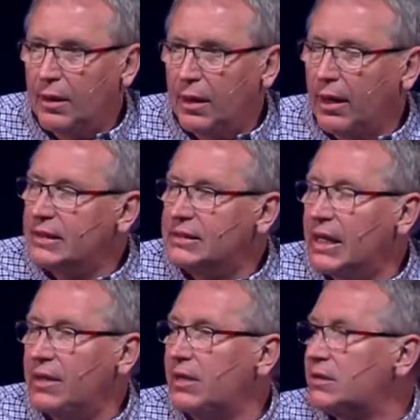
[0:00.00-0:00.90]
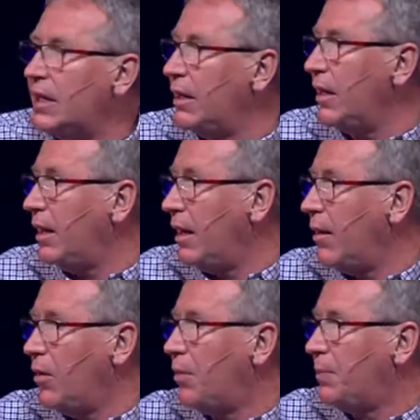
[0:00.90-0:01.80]
and I say this, and
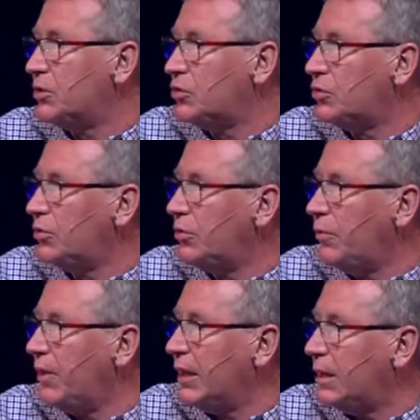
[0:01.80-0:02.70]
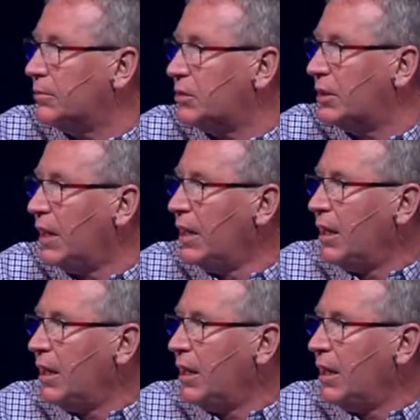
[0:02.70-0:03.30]
I hope it's true when it comes to,